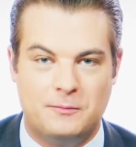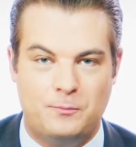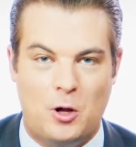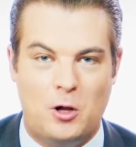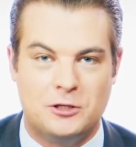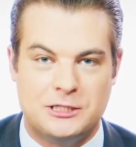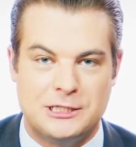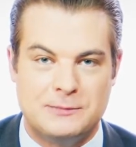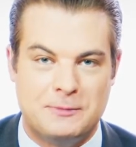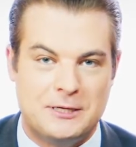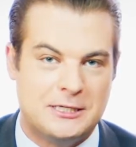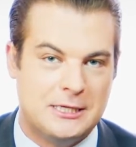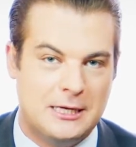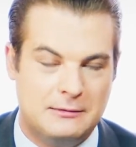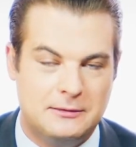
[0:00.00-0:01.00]
politics
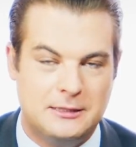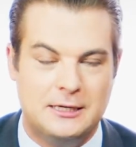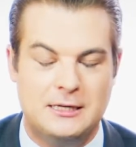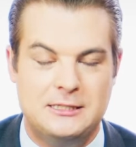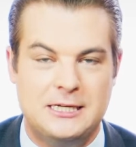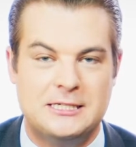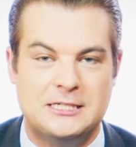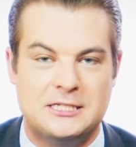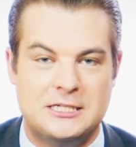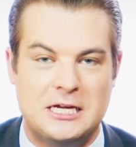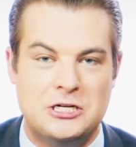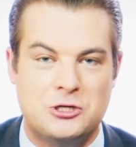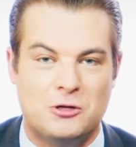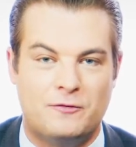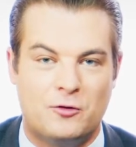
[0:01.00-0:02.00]
because, you know, it's
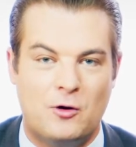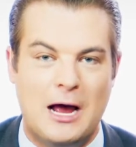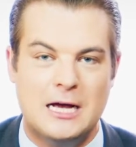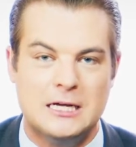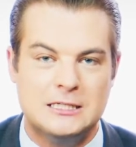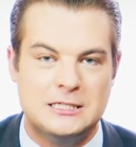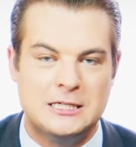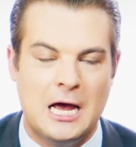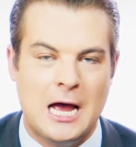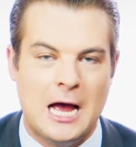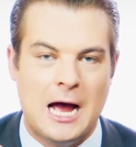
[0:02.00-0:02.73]
existential for us.